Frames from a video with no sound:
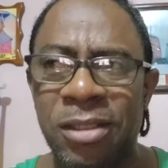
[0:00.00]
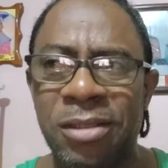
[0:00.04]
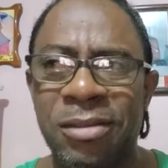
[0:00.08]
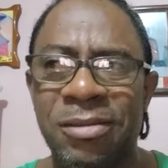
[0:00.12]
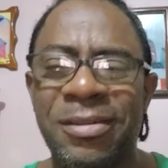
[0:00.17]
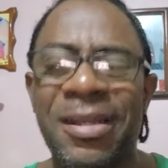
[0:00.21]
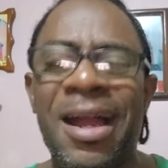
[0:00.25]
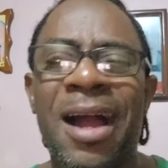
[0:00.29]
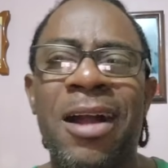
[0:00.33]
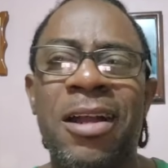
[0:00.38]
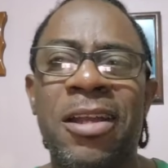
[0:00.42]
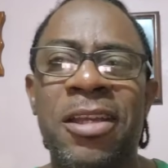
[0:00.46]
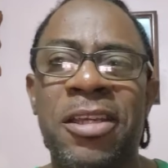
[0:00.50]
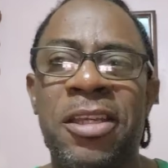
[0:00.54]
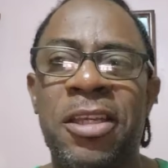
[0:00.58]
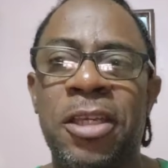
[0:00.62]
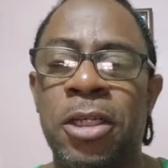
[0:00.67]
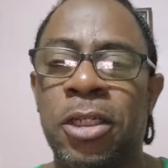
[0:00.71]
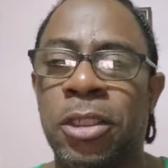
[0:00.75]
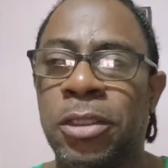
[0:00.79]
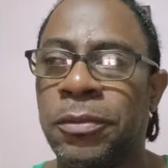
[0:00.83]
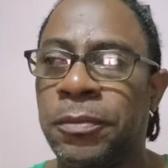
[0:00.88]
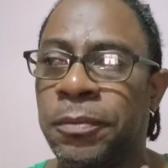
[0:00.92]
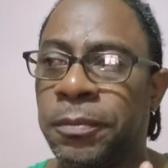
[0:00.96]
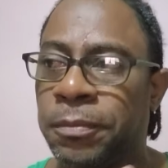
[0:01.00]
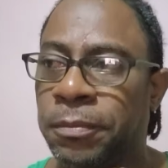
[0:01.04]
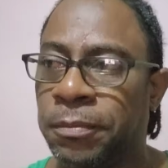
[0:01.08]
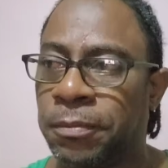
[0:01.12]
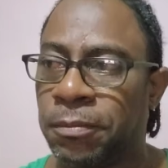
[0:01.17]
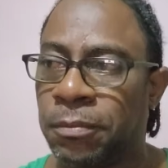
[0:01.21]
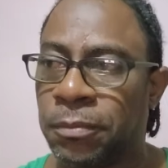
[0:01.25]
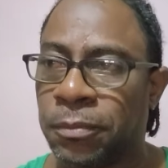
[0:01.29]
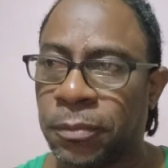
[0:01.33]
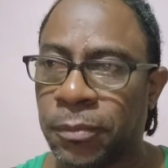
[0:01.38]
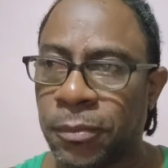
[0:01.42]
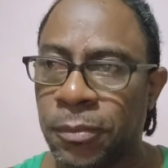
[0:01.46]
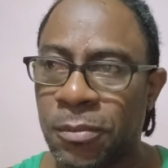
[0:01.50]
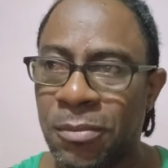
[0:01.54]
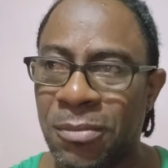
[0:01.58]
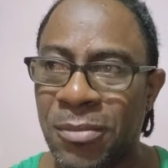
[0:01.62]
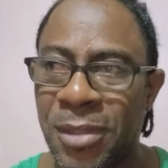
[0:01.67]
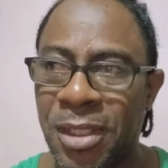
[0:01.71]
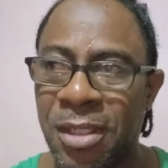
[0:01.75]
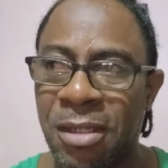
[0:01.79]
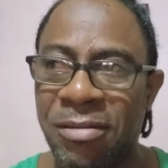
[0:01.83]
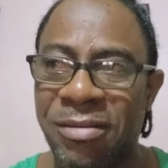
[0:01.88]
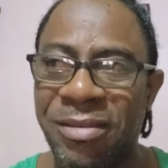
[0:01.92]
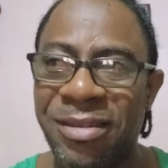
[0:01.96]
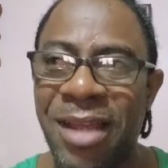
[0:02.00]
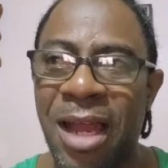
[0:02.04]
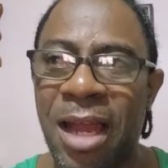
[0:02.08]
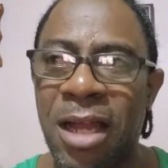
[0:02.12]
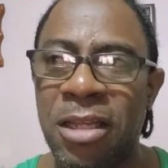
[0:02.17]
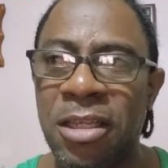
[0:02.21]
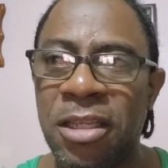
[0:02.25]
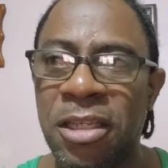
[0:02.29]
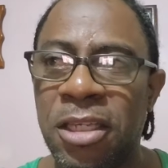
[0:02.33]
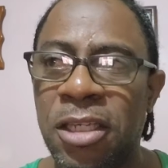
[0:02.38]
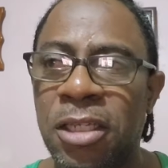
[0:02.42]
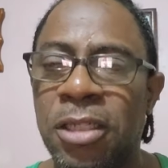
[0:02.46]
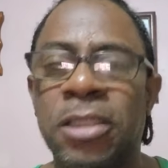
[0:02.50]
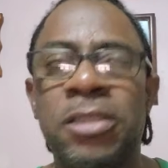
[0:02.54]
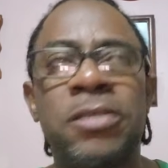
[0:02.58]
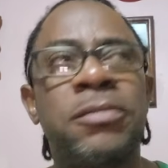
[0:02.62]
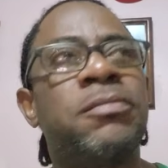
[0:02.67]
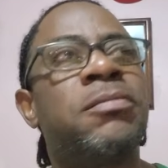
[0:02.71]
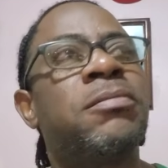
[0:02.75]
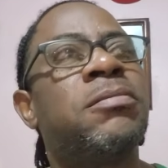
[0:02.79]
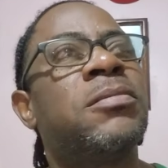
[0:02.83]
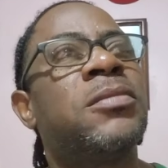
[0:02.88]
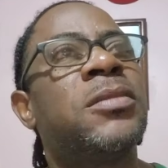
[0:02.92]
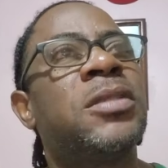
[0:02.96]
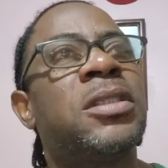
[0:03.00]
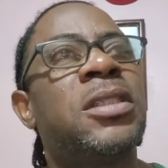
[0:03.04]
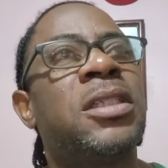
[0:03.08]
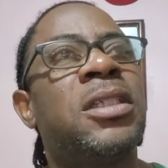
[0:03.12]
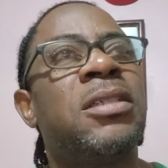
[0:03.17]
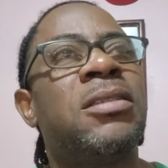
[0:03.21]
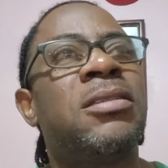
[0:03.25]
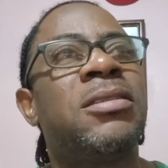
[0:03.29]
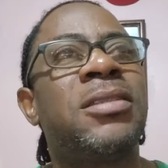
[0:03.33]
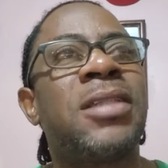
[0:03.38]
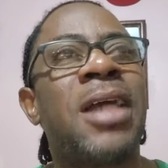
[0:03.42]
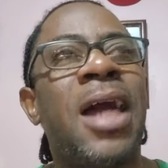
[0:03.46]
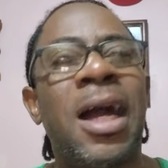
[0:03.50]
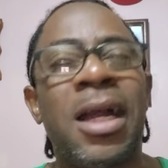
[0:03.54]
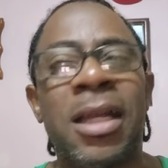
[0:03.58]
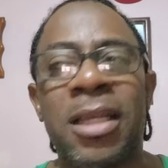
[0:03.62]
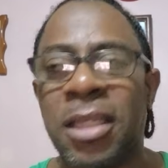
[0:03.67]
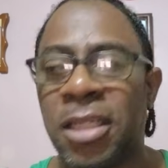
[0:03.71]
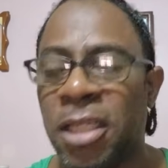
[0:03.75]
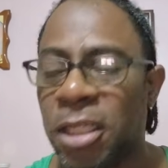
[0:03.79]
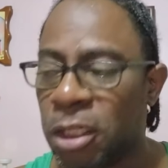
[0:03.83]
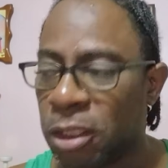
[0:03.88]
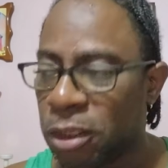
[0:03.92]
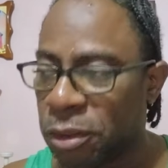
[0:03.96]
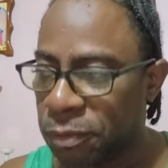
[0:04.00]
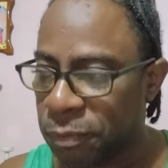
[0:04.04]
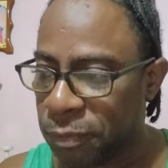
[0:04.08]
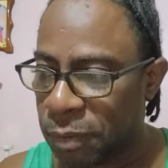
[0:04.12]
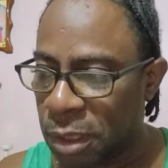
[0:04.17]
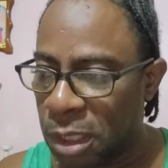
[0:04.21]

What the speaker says: thank you, thank you, thank you.